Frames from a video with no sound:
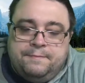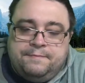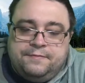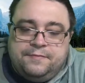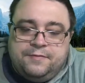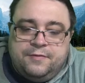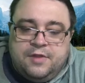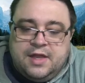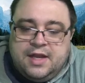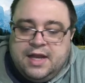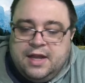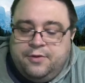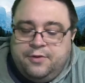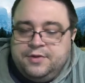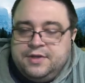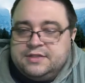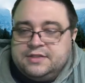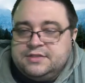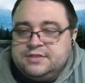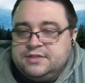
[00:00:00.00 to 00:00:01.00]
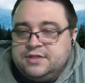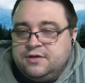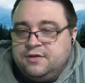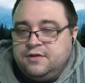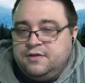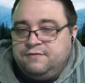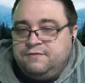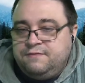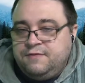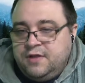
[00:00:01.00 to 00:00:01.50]
that I would necessarily
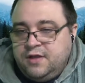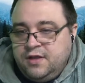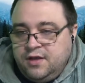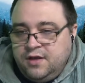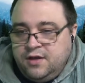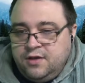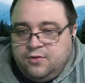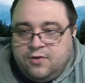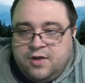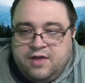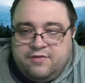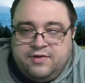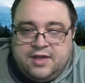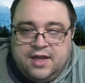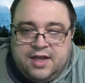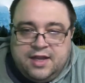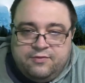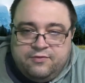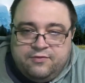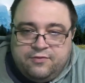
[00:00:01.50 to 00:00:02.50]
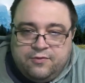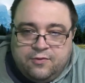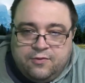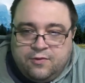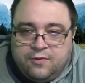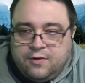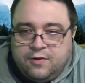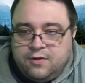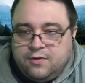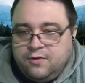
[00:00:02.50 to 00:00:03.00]
feed or have a name
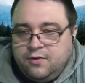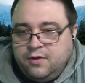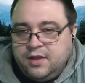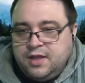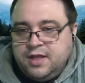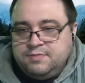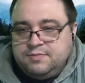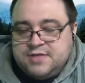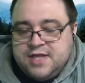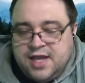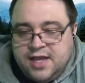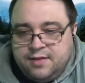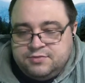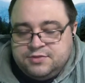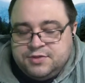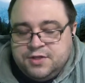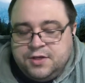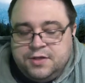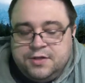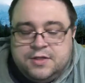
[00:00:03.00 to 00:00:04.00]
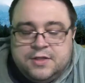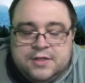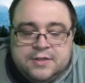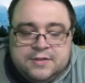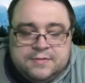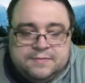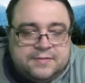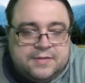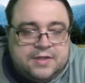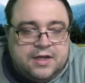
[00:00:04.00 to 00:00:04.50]
for or keep tabs on.
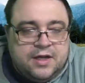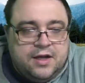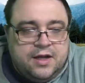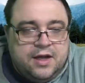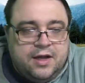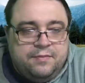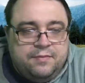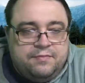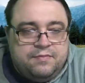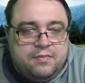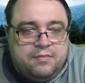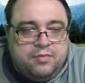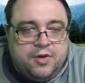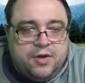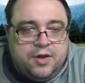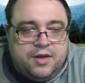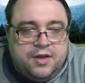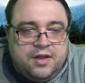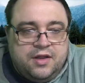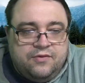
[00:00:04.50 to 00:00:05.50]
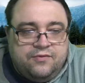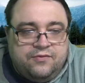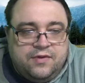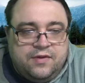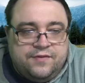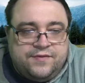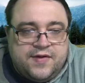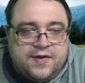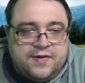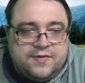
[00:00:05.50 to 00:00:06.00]
But
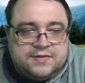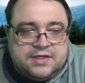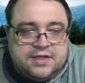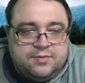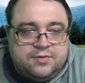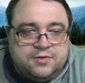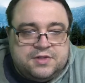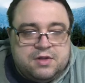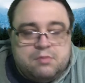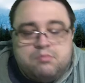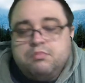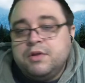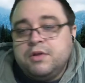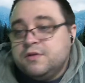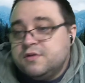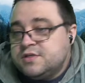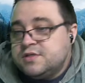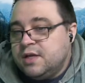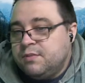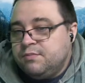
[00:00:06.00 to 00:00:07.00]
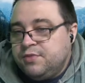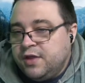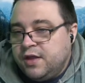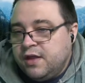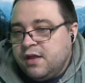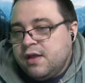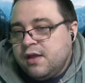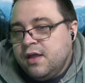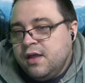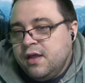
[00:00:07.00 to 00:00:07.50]
if I was able to build
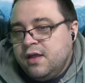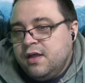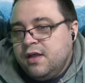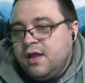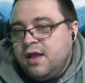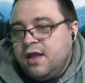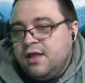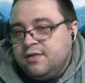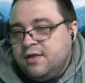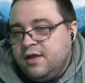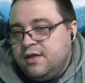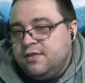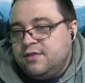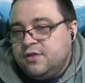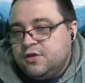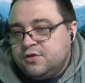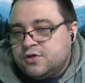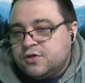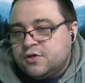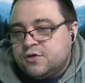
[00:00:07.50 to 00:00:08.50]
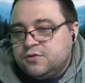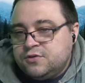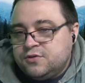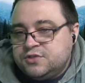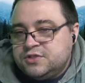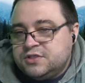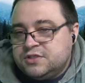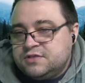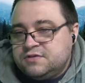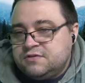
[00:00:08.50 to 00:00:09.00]
something and then the turtles
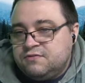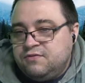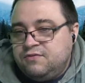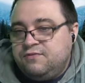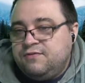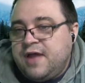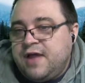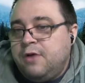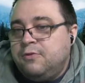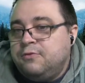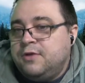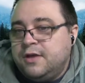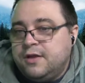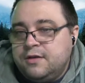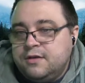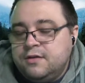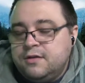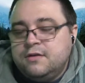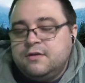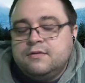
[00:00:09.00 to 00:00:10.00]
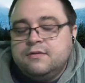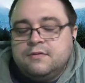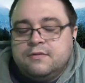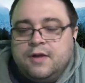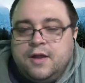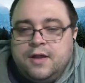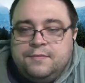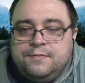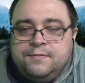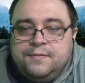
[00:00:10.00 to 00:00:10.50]
just found it,
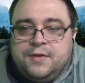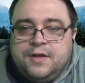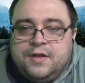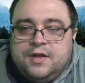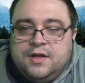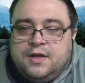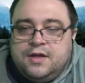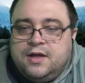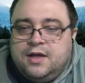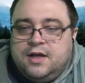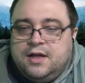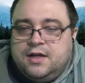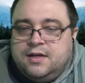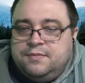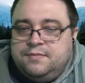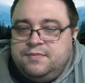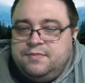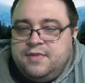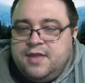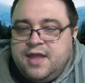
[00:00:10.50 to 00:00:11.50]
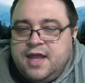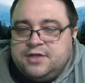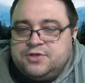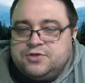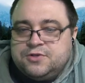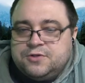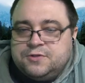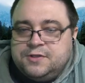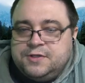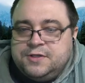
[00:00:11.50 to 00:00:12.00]
right,
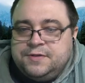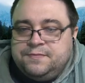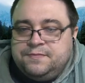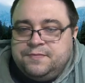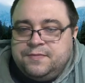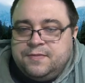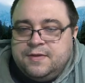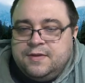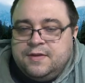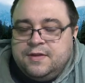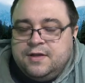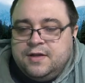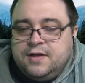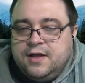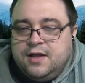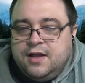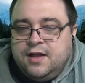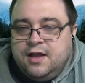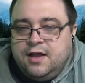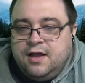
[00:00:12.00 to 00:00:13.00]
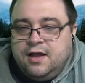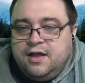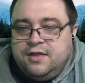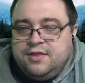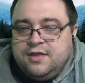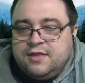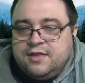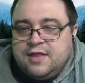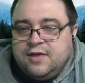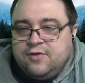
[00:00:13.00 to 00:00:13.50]
naturally, I
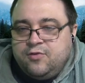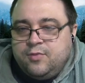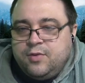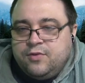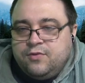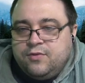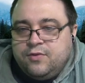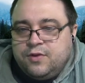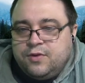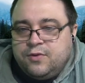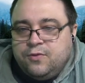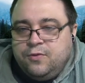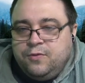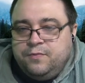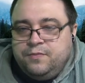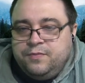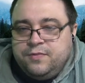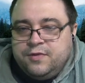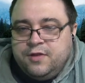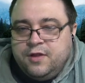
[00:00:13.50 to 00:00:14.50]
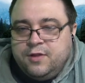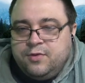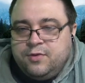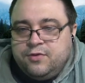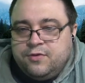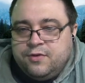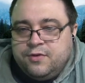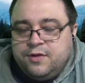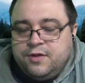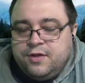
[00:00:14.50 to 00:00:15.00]
think that would be really cool. That'd be
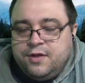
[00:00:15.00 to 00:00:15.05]
really